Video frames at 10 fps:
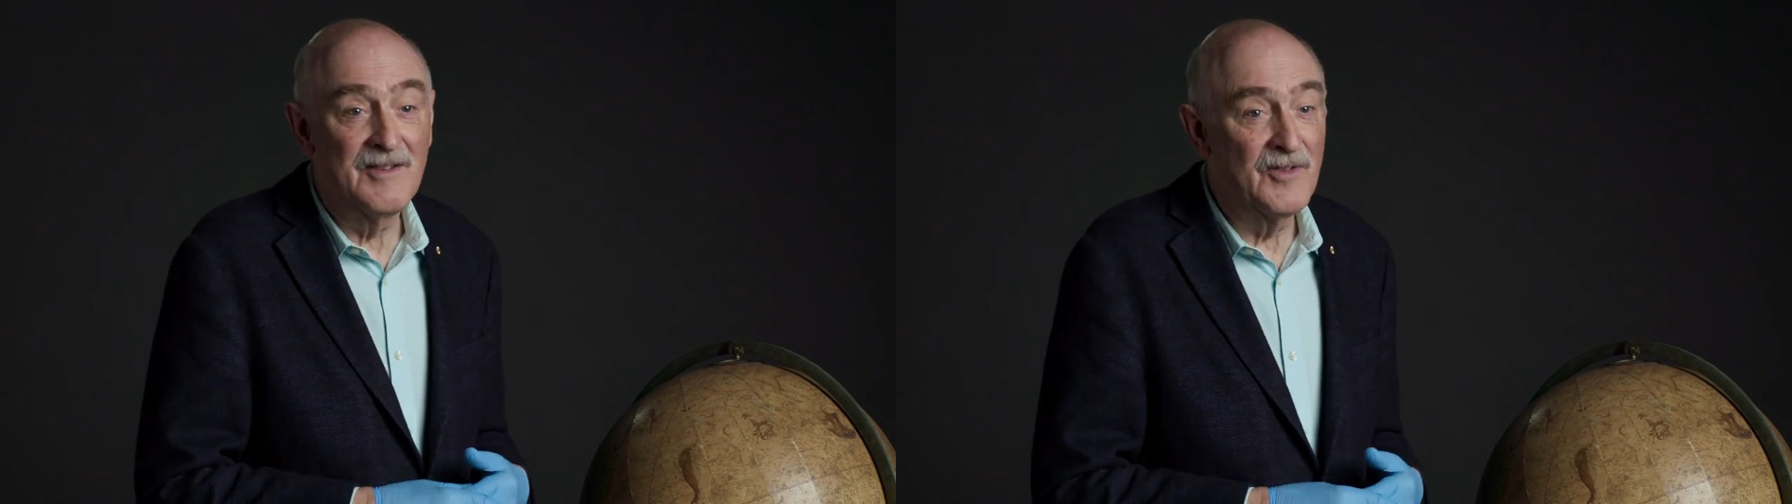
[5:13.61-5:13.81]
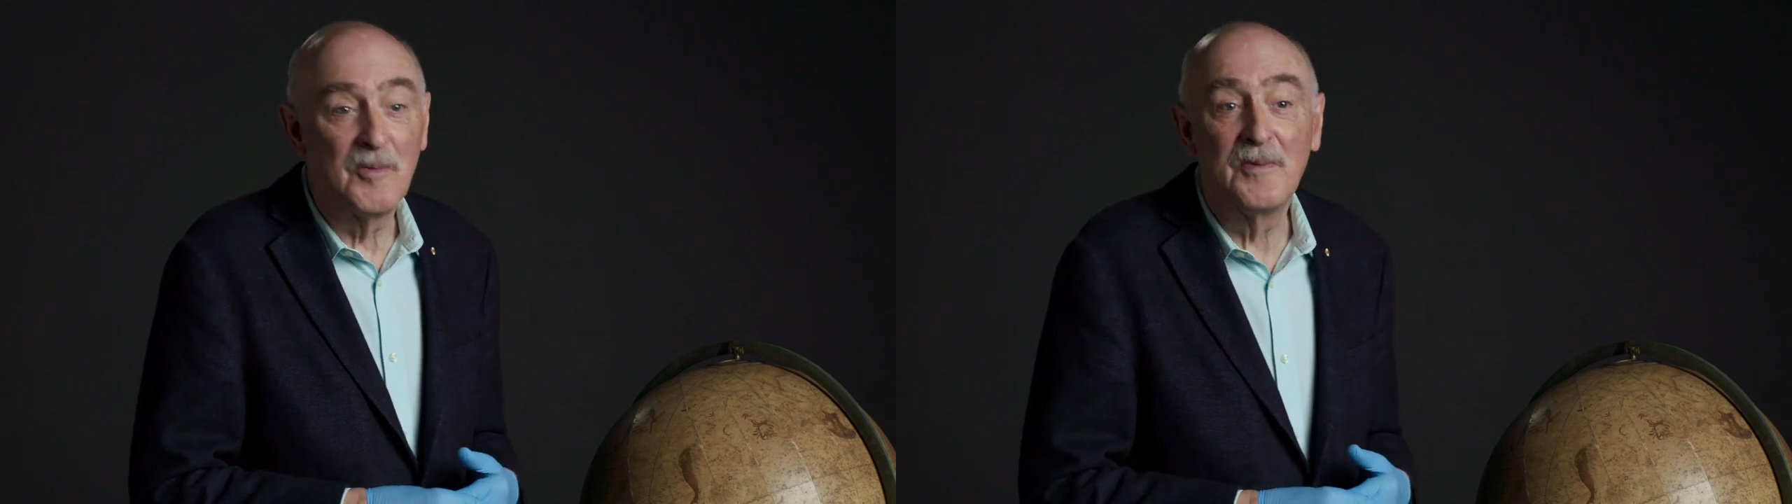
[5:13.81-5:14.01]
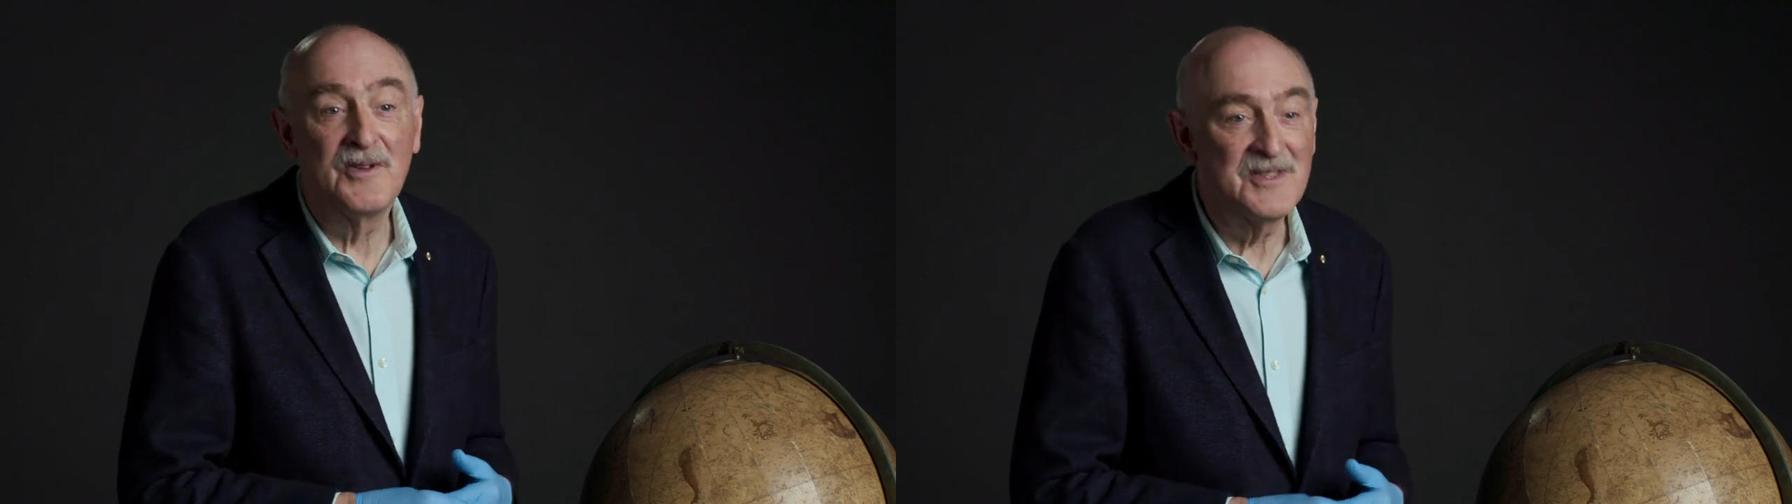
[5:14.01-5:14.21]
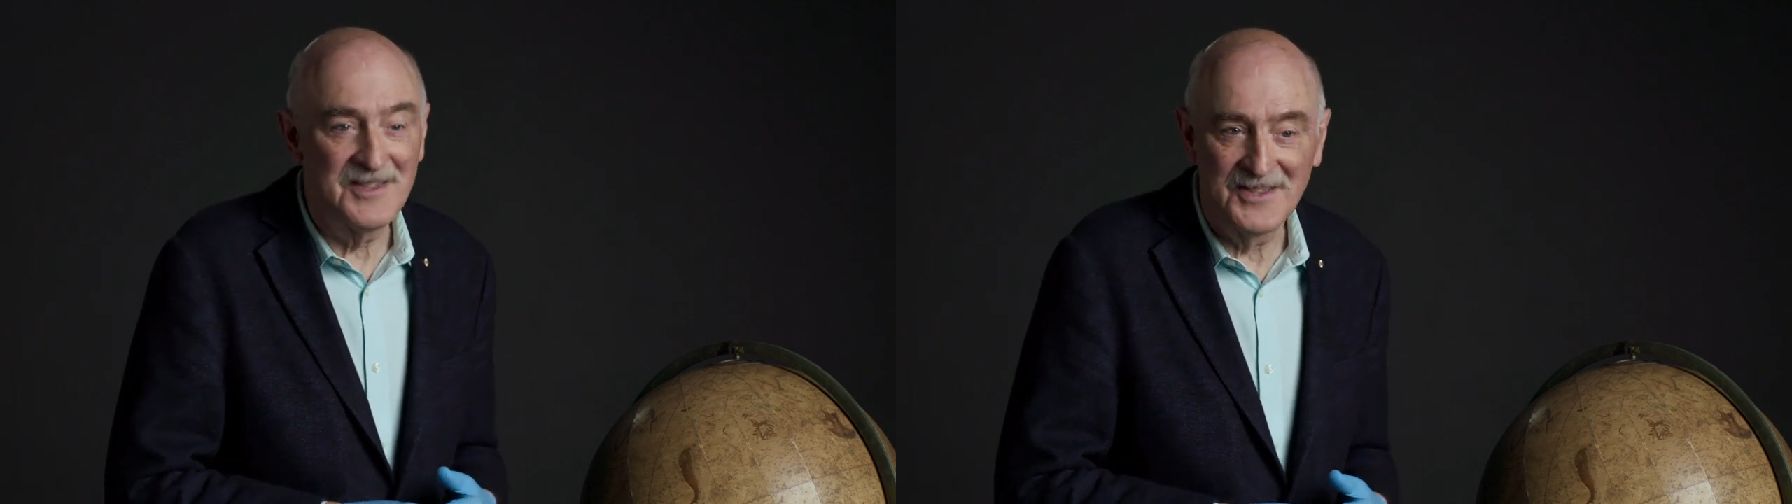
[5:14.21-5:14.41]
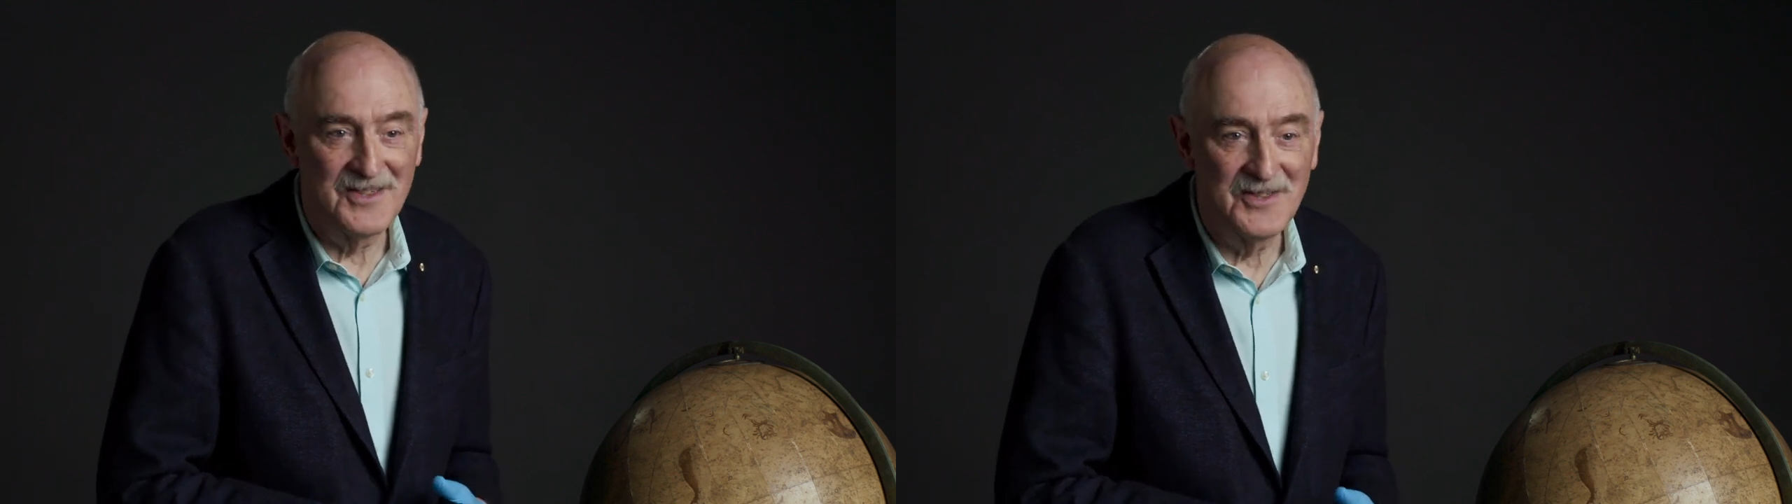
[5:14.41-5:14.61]
of
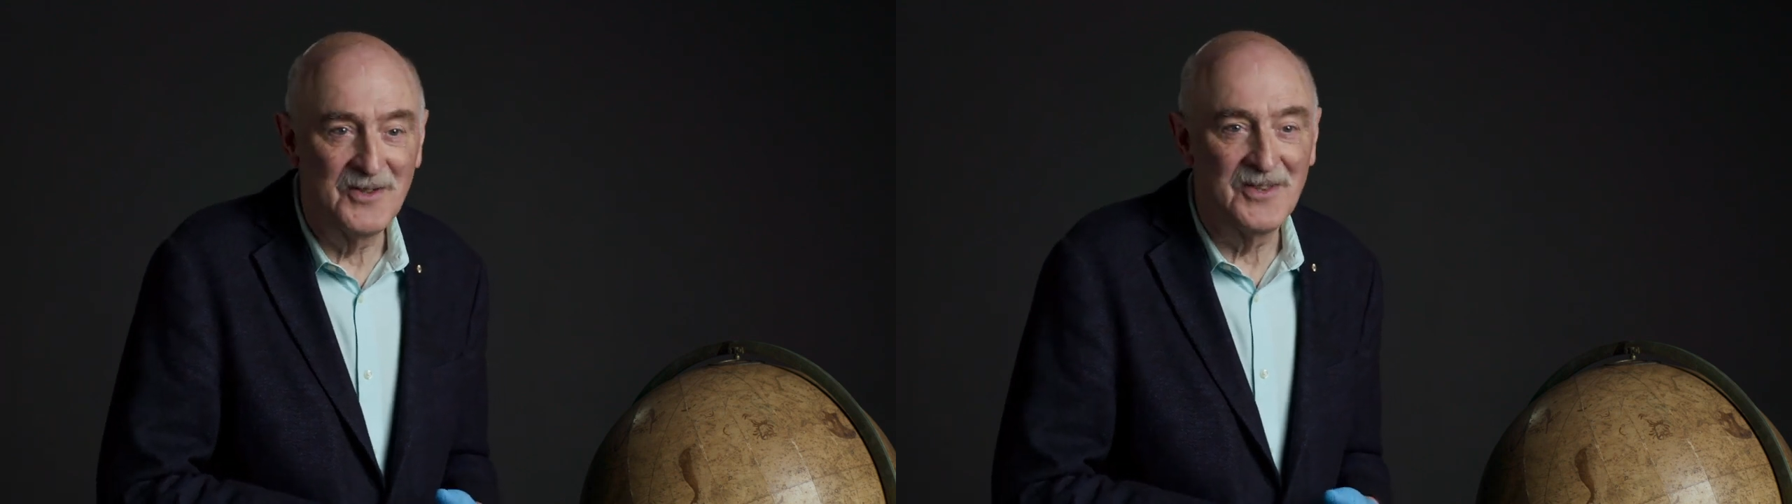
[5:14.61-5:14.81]
computers to do